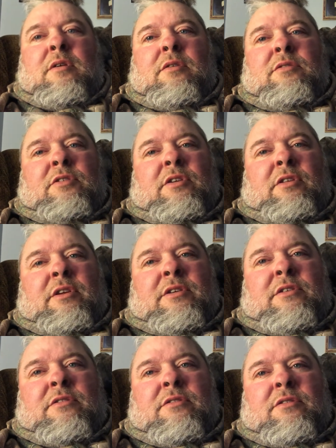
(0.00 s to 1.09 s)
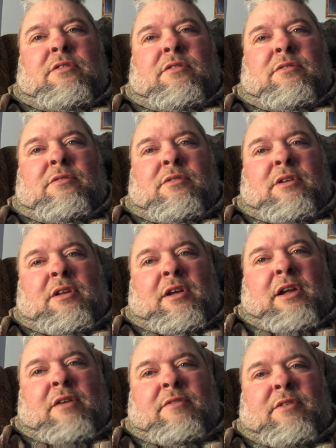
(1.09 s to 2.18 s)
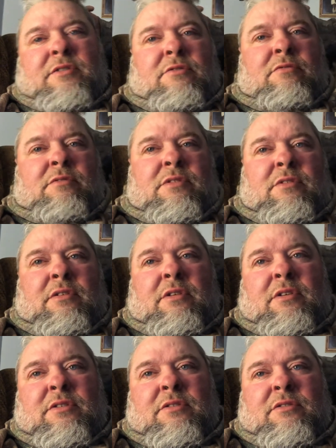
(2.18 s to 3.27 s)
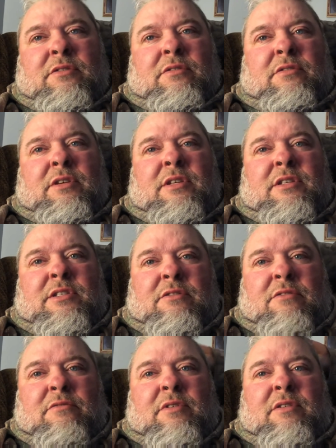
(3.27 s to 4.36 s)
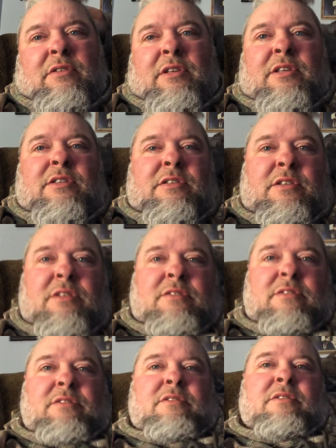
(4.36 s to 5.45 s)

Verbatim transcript: circulation. So, and I have issues with circulation. So, heated steering wheel, heated seats